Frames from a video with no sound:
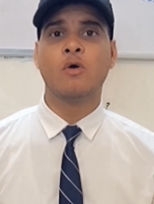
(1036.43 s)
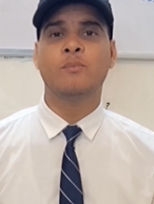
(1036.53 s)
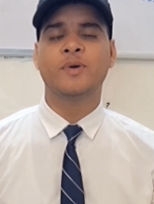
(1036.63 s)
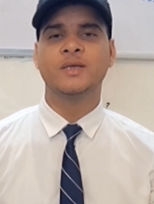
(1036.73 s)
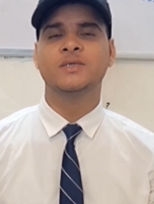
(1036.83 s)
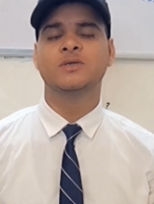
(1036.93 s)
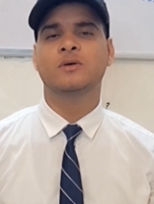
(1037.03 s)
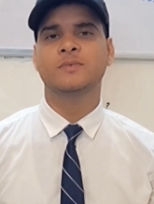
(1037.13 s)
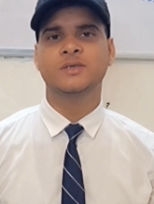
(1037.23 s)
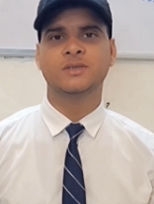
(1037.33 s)
operation
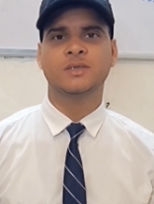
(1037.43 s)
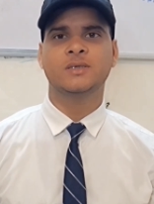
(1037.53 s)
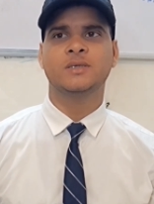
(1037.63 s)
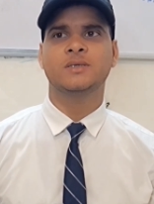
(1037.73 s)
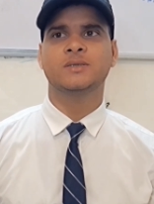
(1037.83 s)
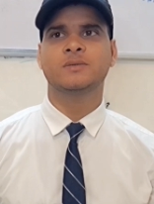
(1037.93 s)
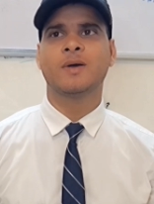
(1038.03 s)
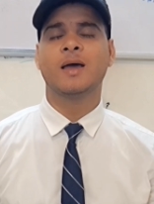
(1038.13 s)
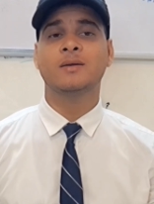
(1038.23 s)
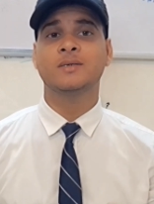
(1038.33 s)
of this sentence,
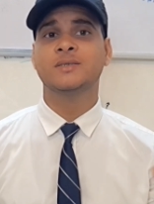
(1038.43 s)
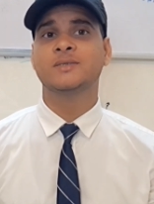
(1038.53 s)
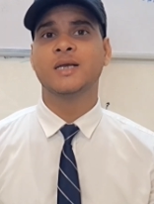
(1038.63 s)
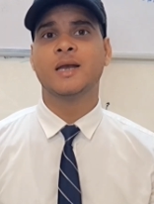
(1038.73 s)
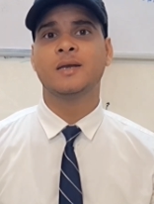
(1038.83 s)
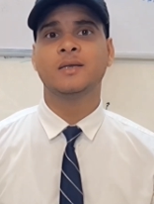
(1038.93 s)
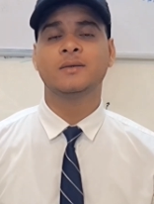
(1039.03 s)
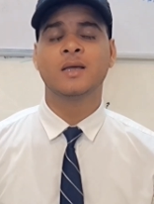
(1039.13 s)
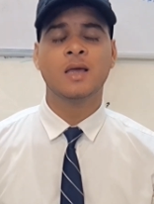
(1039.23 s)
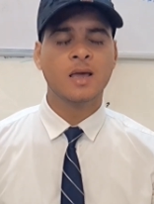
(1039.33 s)
by
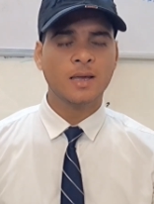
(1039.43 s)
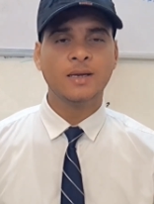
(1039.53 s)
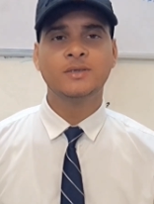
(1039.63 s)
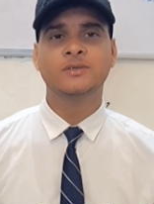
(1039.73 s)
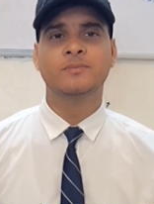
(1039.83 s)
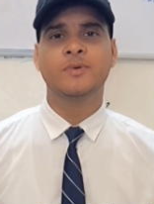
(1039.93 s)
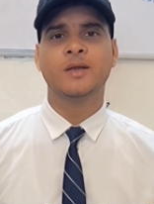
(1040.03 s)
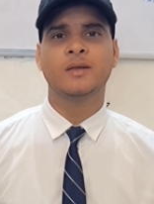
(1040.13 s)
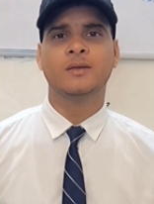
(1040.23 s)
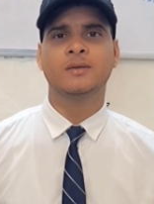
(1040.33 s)
understanding its
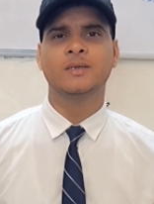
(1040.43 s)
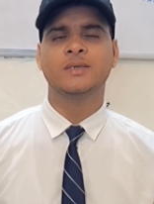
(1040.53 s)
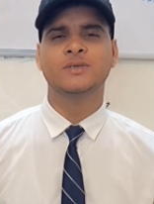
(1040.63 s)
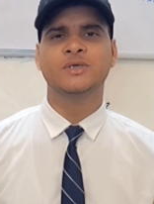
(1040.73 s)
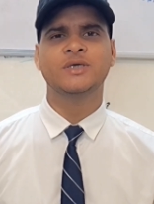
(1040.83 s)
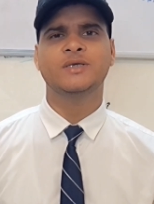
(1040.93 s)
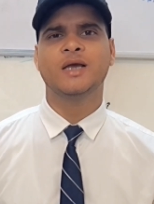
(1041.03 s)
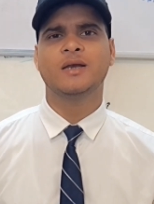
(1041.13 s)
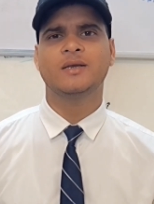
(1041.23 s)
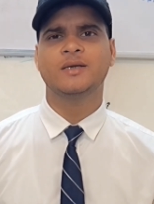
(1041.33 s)
meaning is
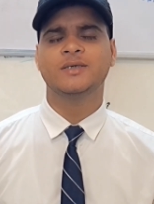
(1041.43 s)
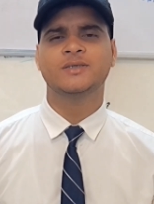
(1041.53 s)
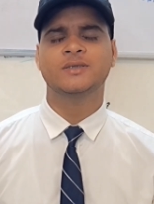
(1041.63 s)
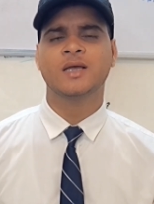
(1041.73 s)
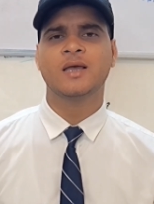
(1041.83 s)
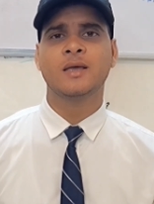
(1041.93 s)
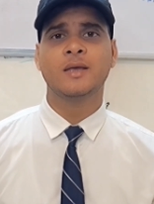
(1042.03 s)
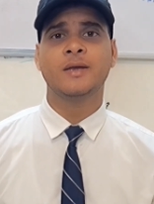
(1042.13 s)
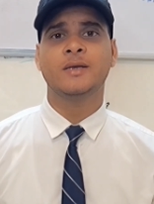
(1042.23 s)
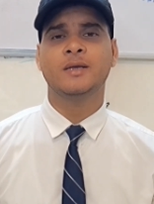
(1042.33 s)
hidden in its
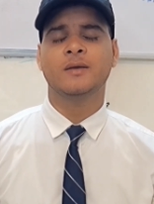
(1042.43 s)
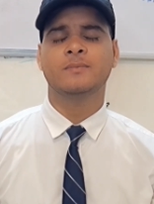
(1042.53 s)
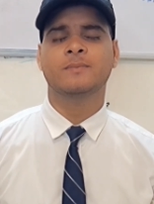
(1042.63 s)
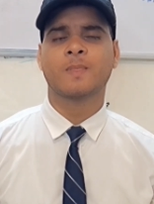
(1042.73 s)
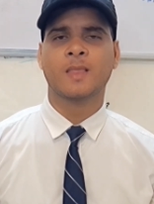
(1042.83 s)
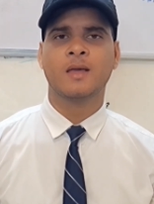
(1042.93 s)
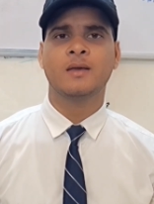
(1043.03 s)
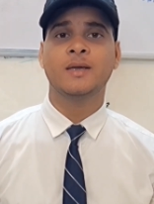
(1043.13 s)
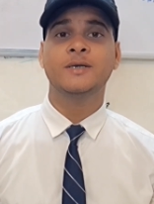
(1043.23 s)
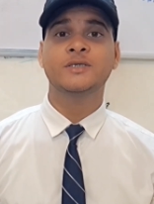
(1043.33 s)
idiom.
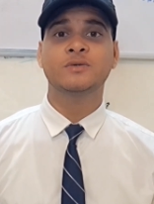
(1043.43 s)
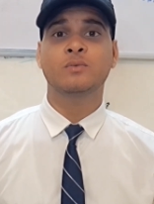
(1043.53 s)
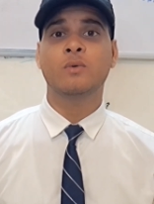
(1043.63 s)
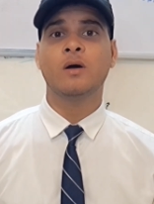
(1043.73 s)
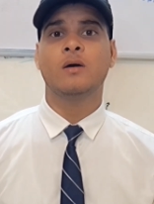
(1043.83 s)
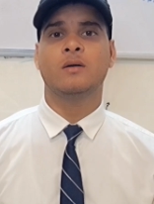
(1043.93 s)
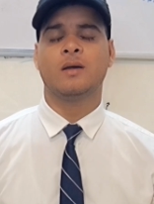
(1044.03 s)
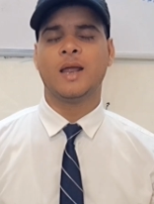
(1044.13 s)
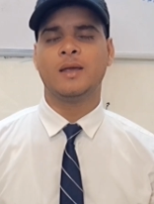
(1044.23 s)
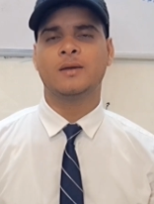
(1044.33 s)
Its
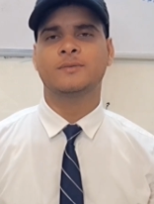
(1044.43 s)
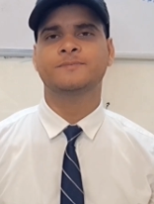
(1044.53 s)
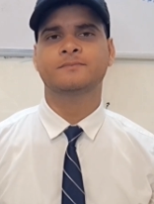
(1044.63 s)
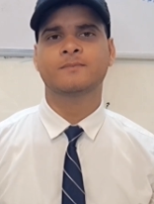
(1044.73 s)
word like